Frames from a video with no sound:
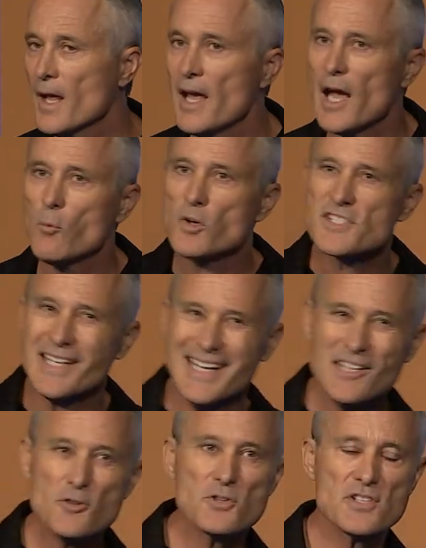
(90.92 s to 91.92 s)
And what's
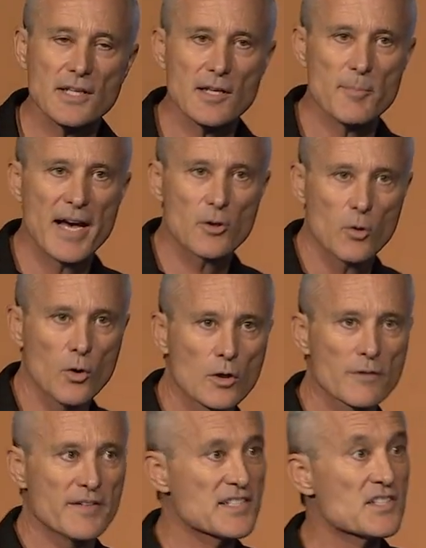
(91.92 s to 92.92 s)
interesting about all
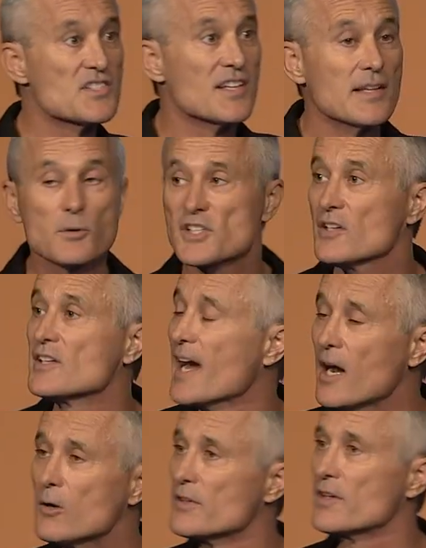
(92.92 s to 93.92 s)
of this is that there was
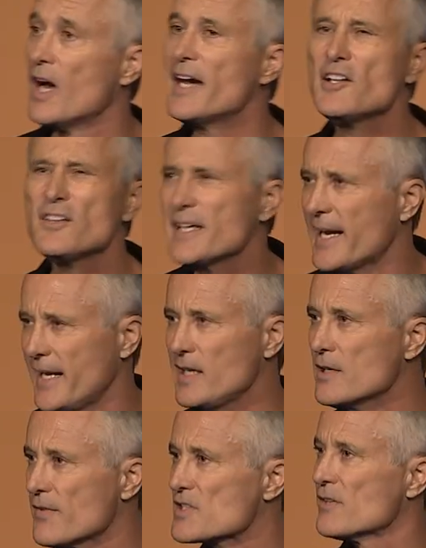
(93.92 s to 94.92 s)
concurrent. I don't think any
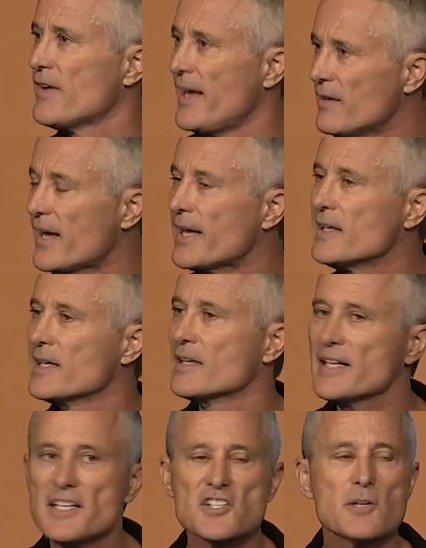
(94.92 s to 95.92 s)
of us have ever had any
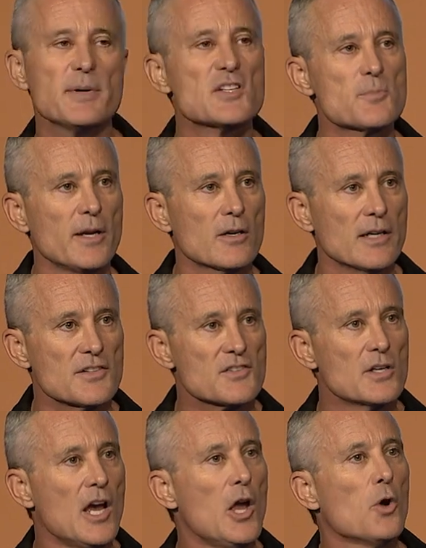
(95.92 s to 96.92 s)
leadership experience
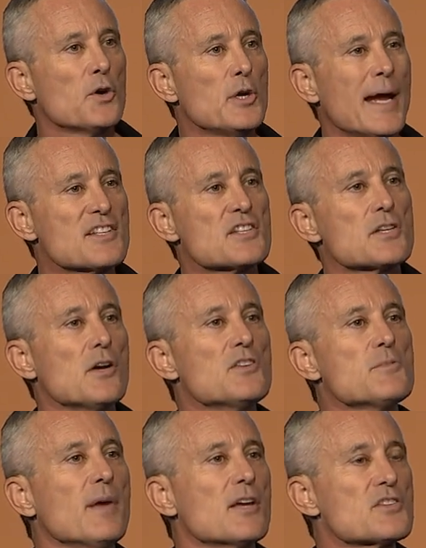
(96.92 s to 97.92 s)
where you had so
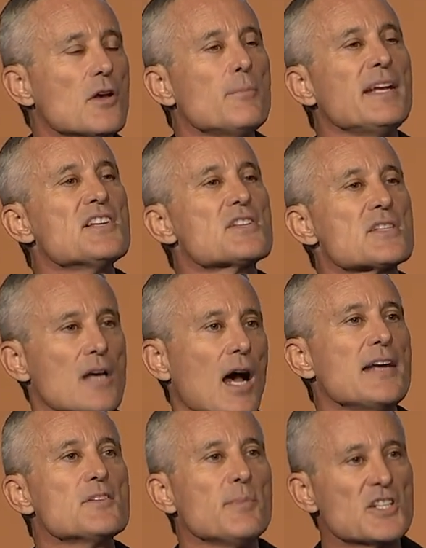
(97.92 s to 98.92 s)
many
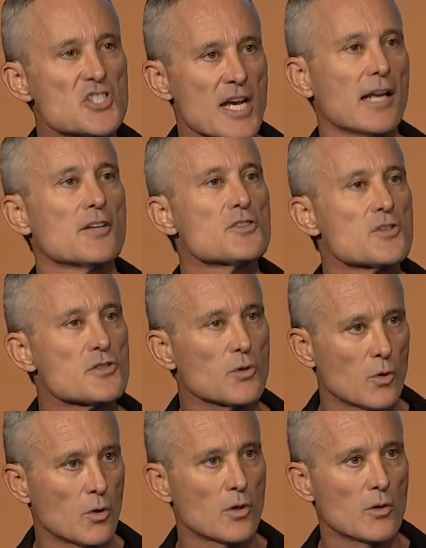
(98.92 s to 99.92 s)
seismic challenges
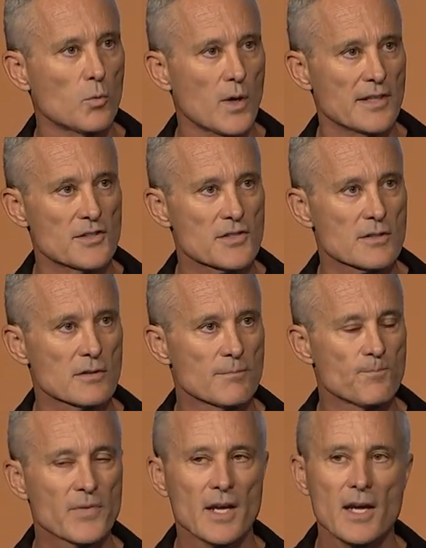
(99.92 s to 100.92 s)
all at once.
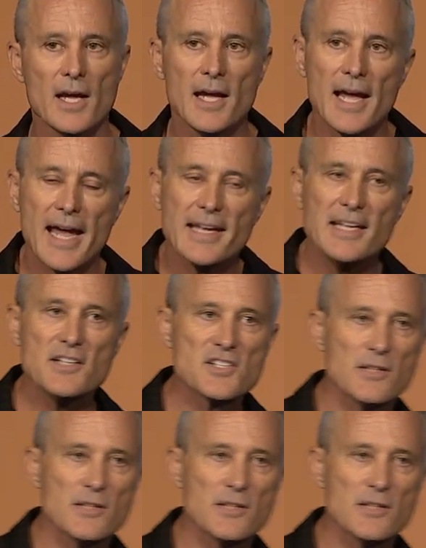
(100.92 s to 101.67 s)
And here's the